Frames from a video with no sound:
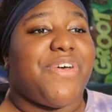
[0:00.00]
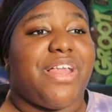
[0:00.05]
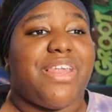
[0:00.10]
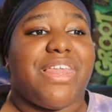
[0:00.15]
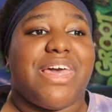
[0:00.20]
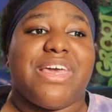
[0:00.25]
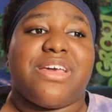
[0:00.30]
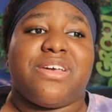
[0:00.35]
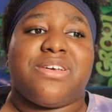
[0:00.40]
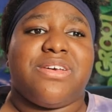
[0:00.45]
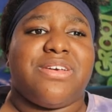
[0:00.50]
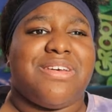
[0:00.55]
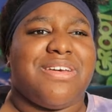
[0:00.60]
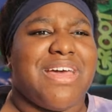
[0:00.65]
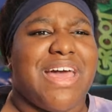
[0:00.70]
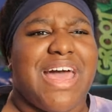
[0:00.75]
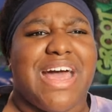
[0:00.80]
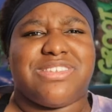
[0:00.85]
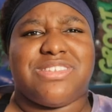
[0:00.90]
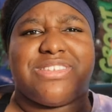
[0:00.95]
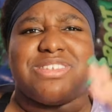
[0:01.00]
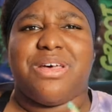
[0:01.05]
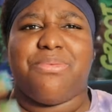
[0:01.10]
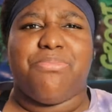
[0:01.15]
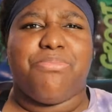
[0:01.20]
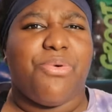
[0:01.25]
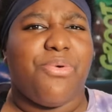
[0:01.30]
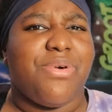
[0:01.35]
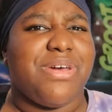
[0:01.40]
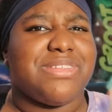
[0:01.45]
felt like at
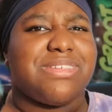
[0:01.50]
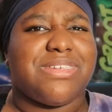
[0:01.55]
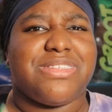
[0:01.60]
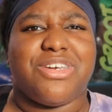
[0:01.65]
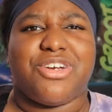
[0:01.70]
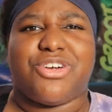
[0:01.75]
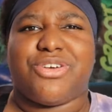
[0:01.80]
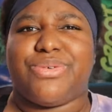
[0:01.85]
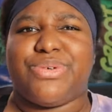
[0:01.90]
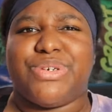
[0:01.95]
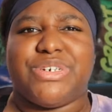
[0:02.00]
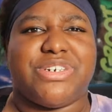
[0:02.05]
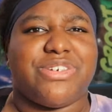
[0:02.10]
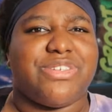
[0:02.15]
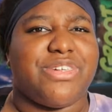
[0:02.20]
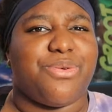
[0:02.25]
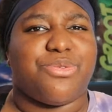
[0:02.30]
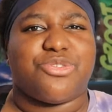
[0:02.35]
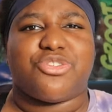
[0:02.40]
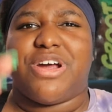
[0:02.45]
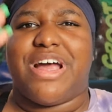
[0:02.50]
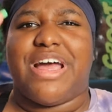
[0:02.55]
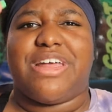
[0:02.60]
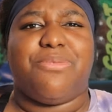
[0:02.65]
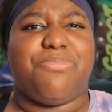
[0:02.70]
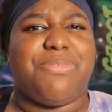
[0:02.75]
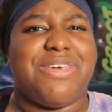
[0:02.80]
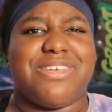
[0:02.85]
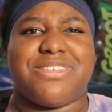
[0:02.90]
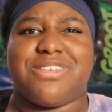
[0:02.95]
some points in their career they were
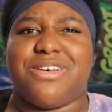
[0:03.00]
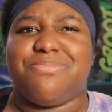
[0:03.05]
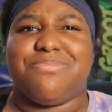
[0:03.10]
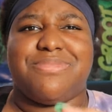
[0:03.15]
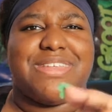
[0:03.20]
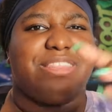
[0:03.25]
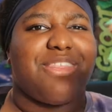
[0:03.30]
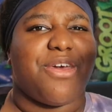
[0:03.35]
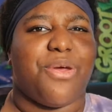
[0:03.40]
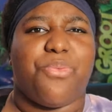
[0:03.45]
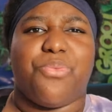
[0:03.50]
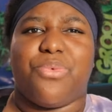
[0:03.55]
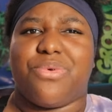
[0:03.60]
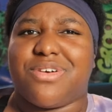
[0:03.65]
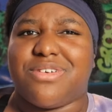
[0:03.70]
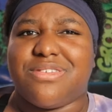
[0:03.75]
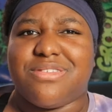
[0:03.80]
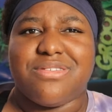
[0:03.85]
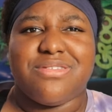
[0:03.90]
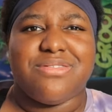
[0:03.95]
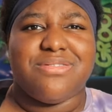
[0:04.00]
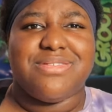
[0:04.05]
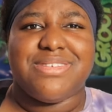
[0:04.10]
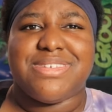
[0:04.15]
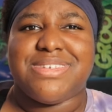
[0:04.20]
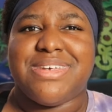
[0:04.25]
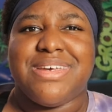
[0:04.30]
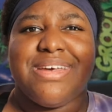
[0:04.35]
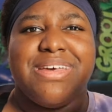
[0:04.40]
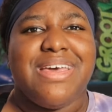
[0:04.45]
trying to be something that they
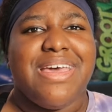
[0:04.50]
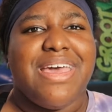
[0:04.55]
weren't,